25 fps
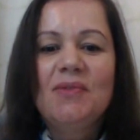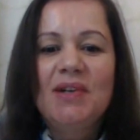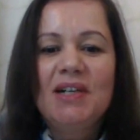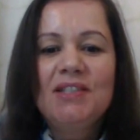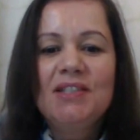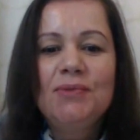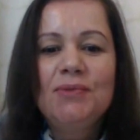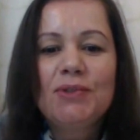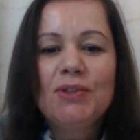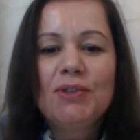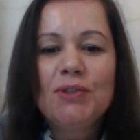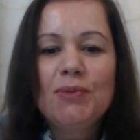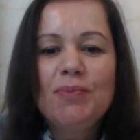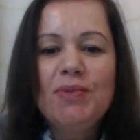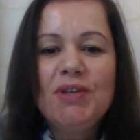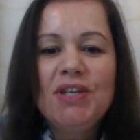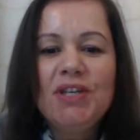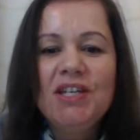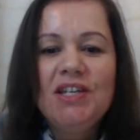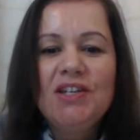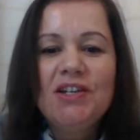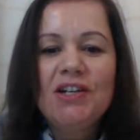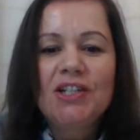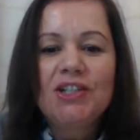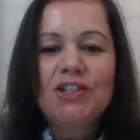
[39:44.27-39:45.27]
what
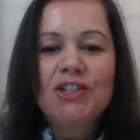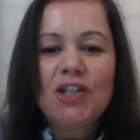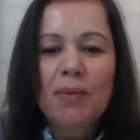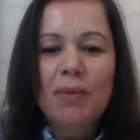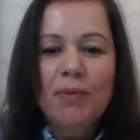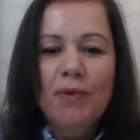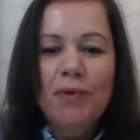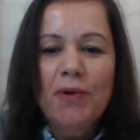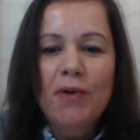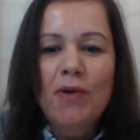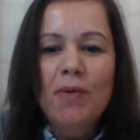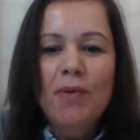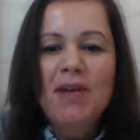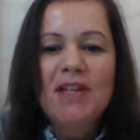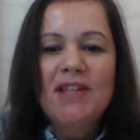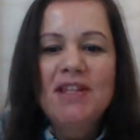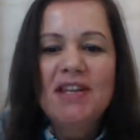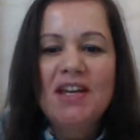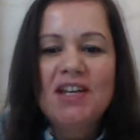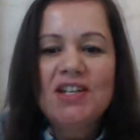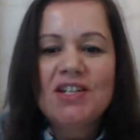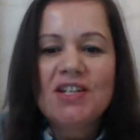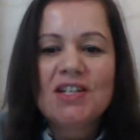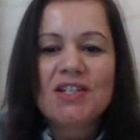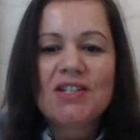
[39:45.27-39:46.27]
would be your top
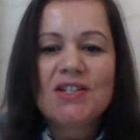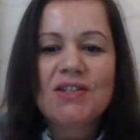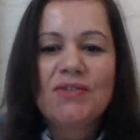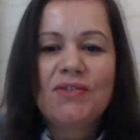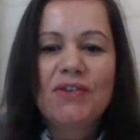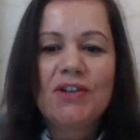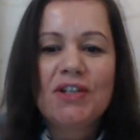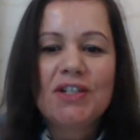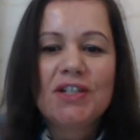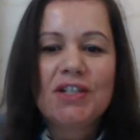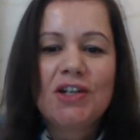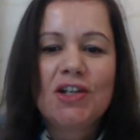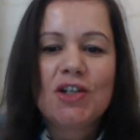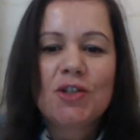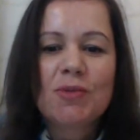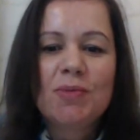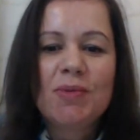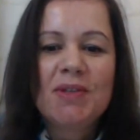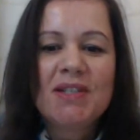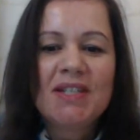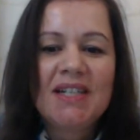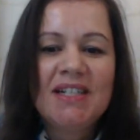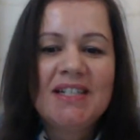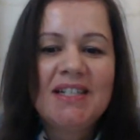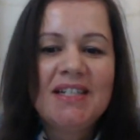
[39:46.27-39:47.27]
recommendations for the
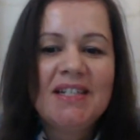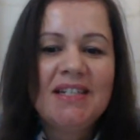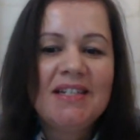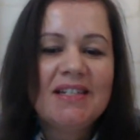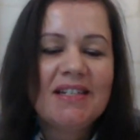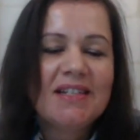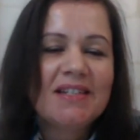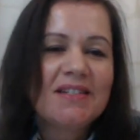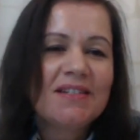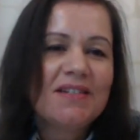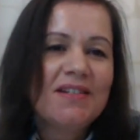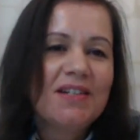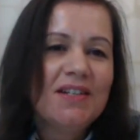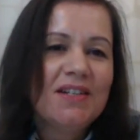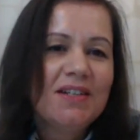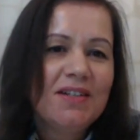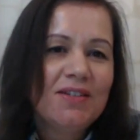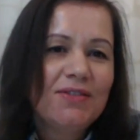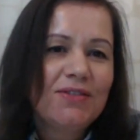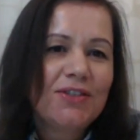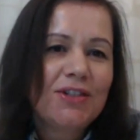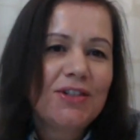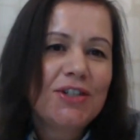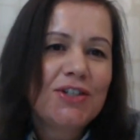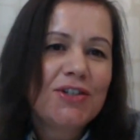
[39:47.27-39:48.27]
hospitality industry
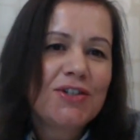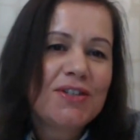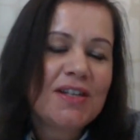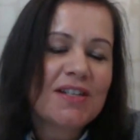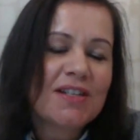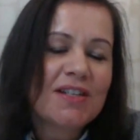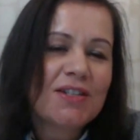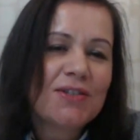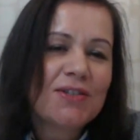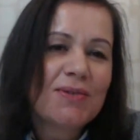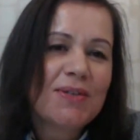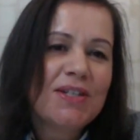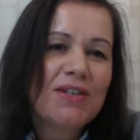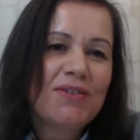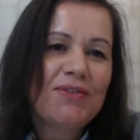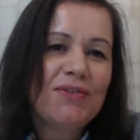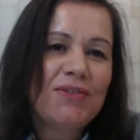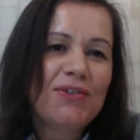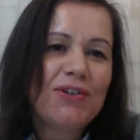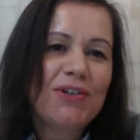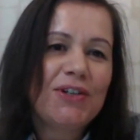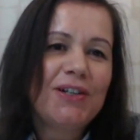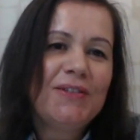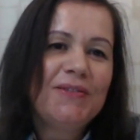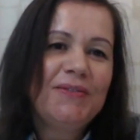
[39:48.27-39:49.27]
for
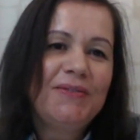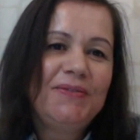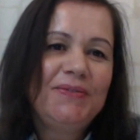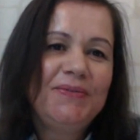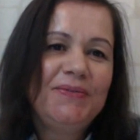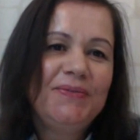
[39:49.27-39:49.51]
2024?